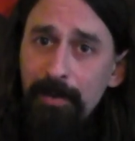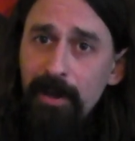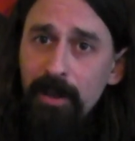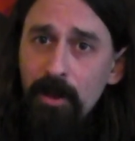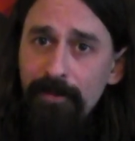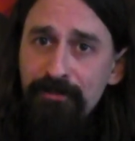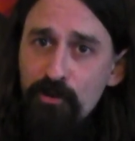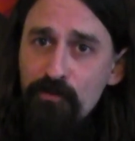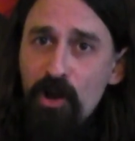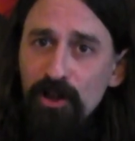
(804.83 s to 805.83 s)
I'm going to kind of
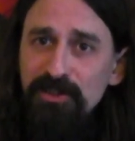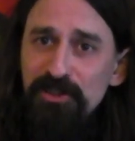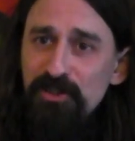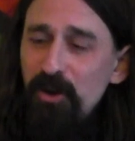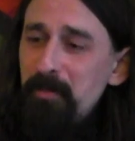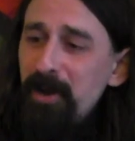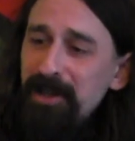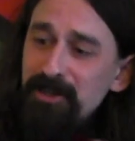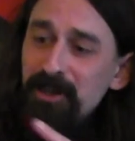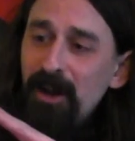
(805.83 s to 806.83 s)
karate chop my
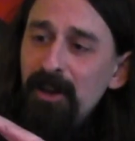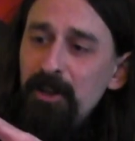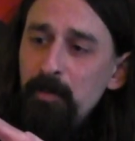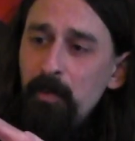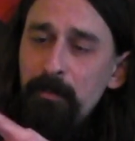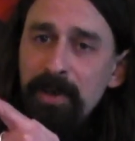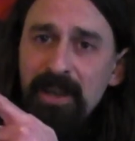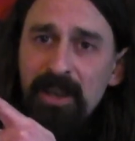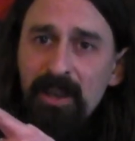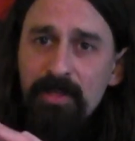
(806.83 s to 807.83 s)
guitar. My
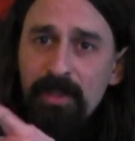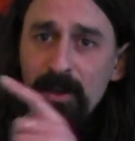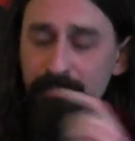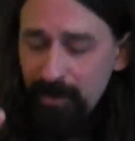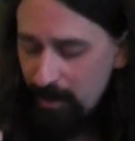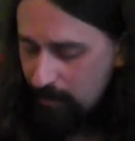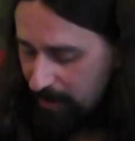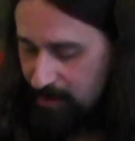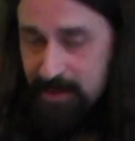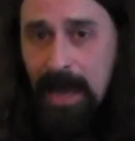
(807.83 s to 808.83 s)
pinky and third finger are
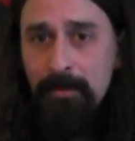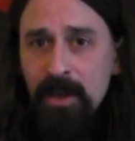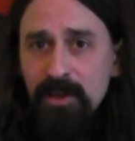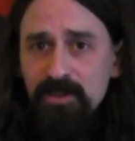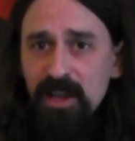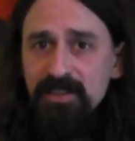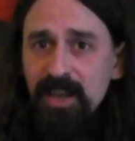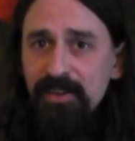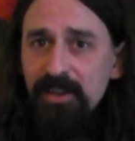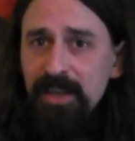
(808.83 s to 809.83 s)
going to tap just
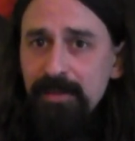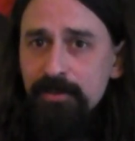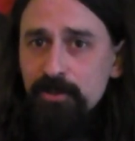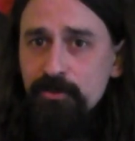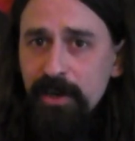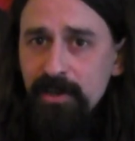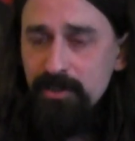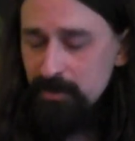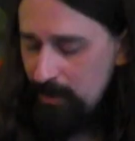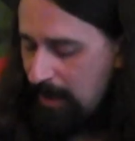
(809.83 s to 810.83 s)
underneath the
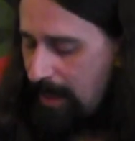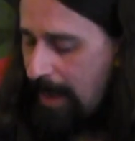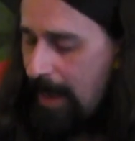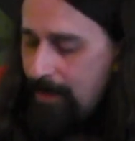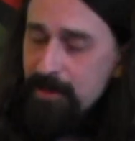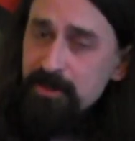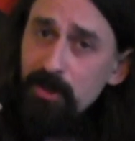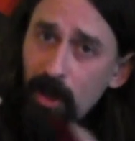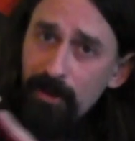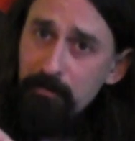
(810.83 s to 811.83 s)
strings, and the
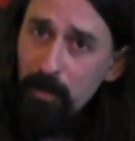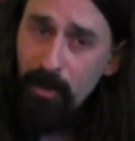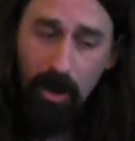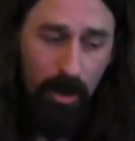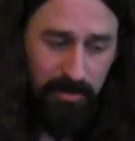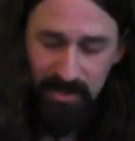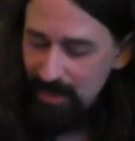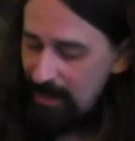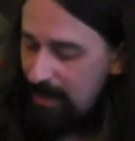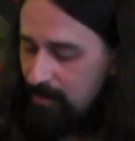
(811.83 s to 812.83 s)
side of my palm is
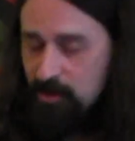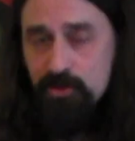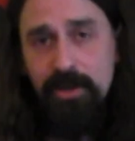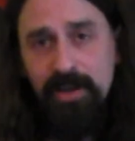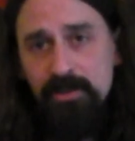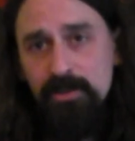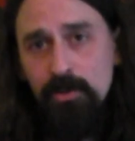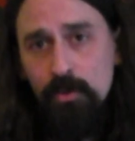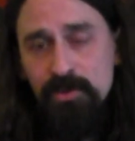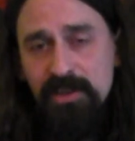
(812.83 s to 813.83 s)
going to hit the
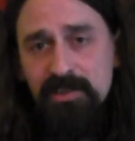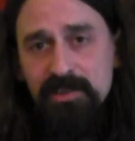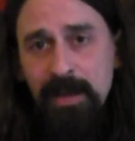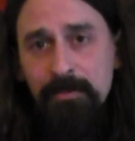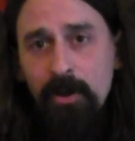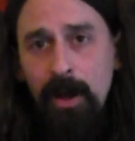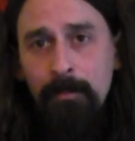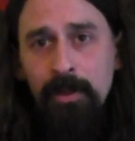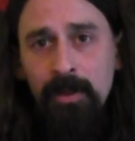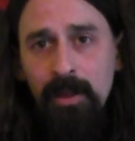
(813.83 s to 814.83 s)
strings, all 6 at the same
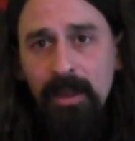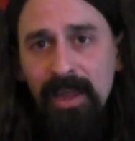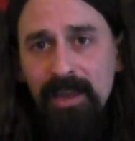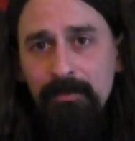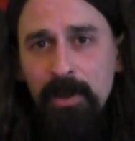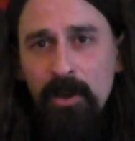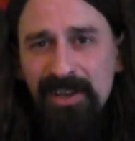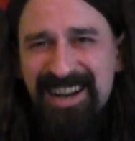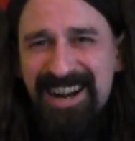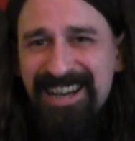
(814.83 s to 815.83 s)
time, give me a
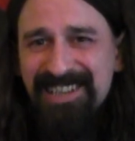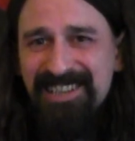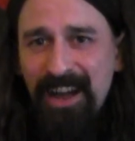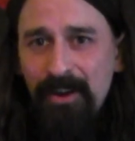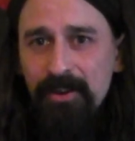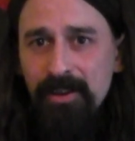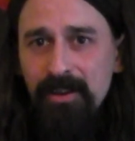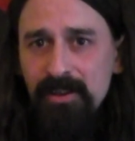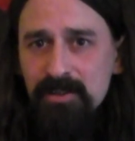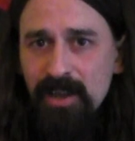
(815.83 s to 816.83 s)
nice click sound.
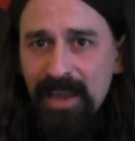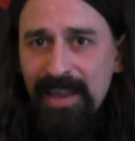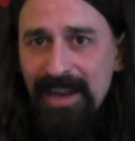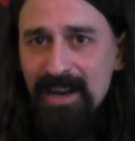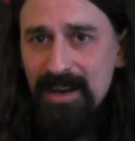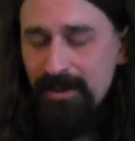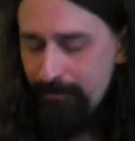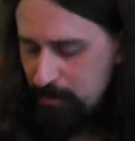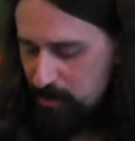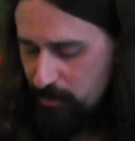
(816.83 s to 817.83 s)
So I get that click
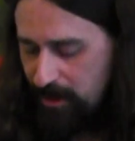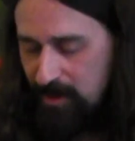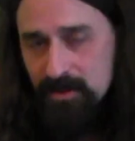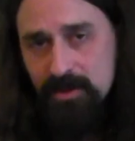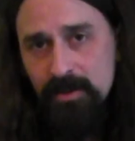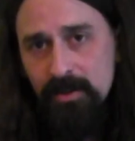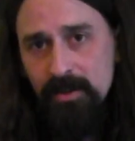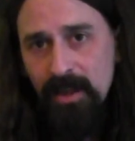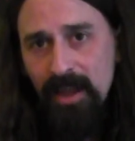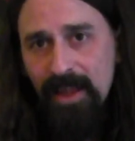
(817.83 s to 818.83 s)
from the strings
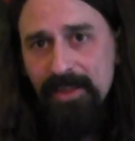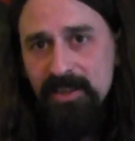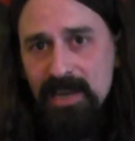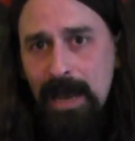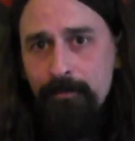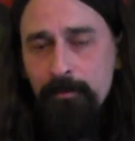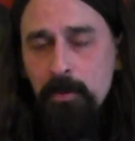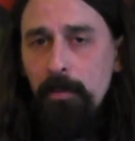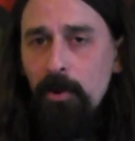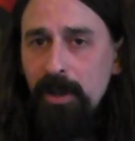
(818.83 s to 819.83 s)
and the tap
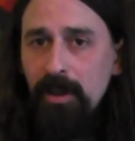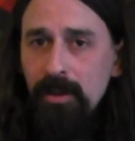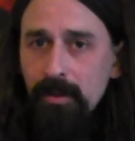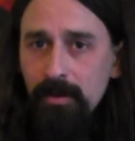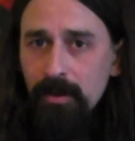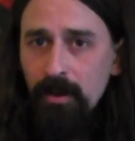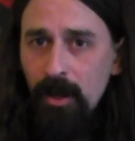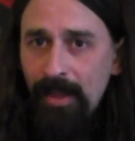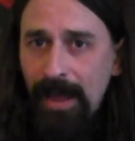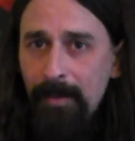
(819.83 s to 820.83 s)
from the body,
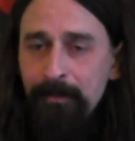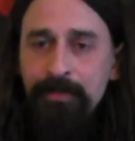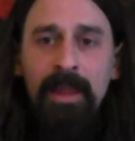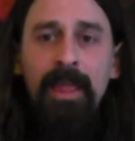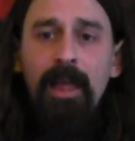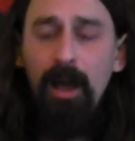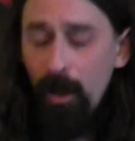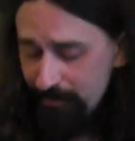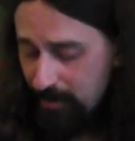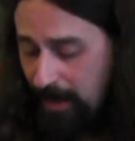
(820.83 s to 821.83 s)
like that.
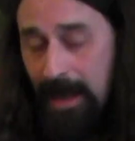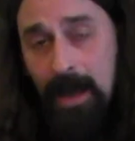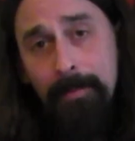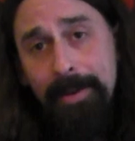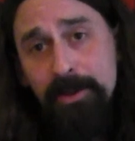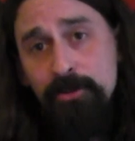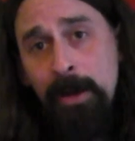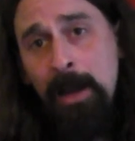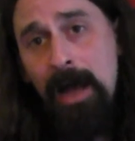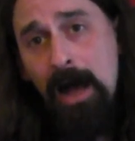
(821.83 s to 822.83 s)
After that, I'm going to
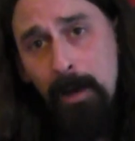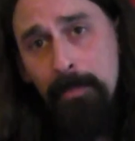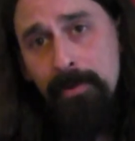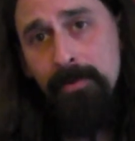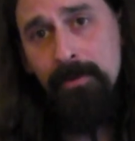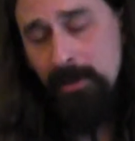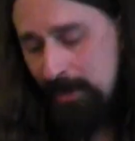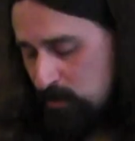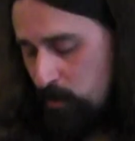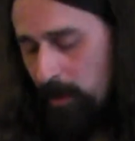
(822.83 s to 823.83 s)
strum up.
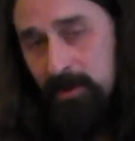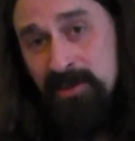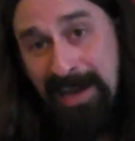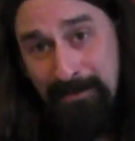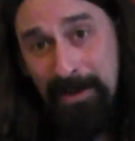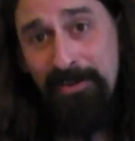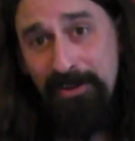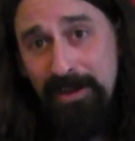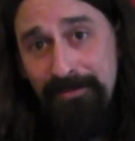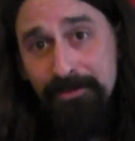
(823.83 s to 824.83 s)
That's why you tap
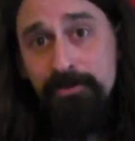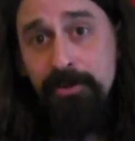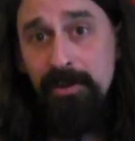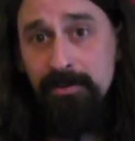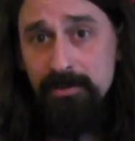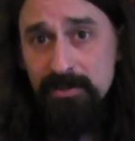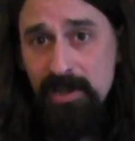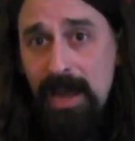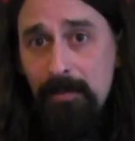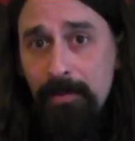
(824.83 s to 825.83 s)
underneath your strings.
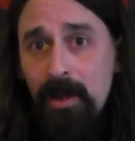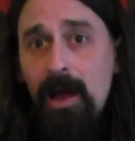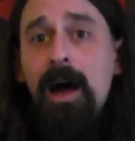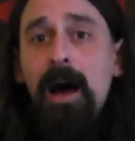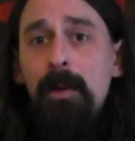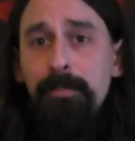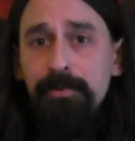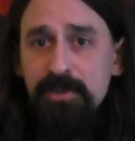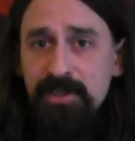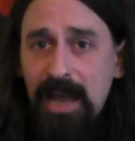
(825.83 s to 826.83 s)
Tap,
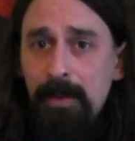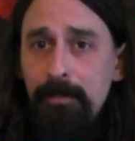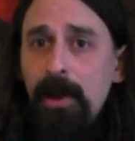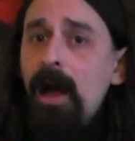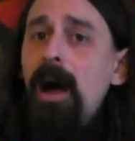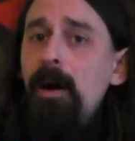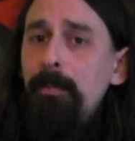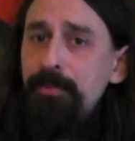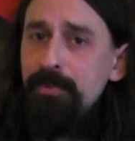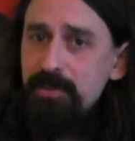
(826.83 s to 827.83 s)
tap, up,
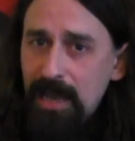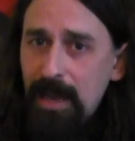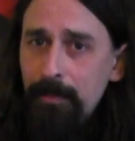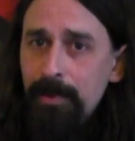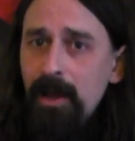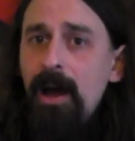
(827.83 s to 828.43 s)
tap.